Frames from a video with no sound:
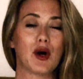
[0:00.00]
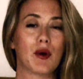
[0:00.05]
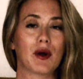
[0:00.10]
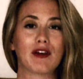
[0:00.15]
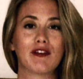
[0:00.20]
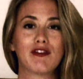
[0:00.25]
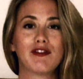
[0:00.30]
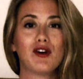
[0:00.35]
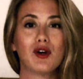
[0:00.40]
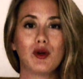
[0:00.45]

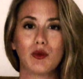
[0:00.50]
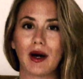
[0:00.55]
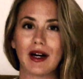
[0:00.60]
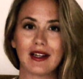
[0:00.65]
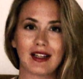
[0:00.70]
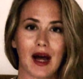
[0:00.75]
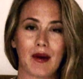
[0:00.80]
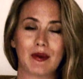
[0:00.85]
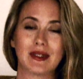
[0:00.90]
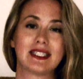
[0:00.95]
knowing full
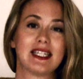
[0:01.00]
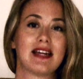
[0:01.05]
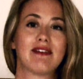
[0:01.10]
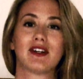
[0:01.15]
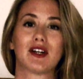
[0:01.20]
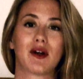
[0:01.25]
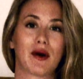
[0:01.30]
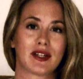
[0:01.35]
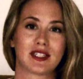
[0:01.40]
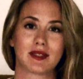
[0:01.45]
well I was
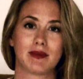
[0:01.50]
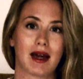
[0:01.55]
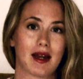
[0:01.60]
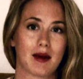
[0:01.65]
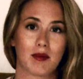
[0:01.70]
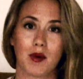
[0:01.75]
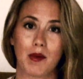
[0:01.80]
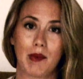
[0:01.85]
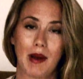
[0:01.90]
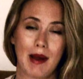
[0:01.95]
never going to be able
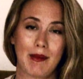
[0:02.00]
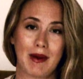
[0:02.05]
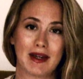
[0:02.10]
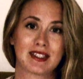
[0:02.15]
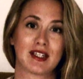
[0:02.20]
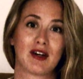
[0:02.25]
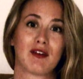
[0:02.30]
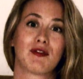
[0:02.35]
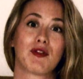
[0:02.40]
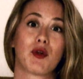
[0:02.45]
to prepare
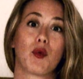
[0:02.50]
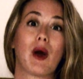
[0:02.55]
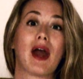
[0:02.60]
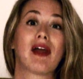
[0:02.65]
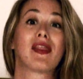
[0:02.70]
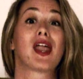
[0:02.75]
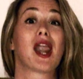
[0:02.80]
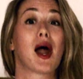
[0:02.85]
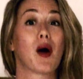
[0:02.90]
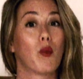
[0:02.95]
myself the
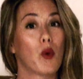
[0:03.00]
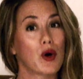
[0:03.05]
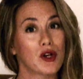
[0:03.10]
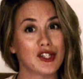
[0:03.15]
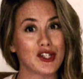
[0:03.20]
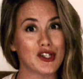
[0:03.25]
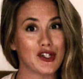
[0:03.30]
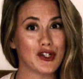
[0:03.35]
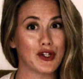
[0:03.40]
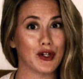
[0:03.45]
way that I
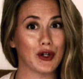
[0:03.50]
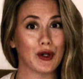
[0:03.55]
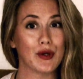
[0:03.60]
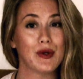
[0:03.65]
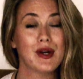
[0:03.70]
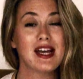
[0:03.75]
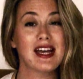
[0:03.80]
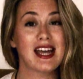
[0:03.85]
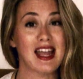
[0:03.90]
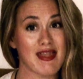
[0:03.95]
wanted
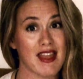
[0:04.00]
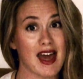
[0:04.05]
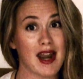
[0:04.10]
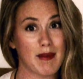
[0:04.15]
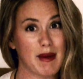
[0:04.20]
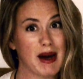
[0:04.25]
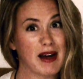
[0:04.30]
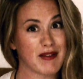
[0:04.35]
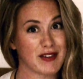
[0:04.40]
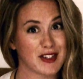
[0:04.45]
to in that
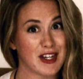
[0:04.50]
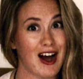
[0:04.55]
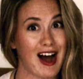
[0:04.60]
amount of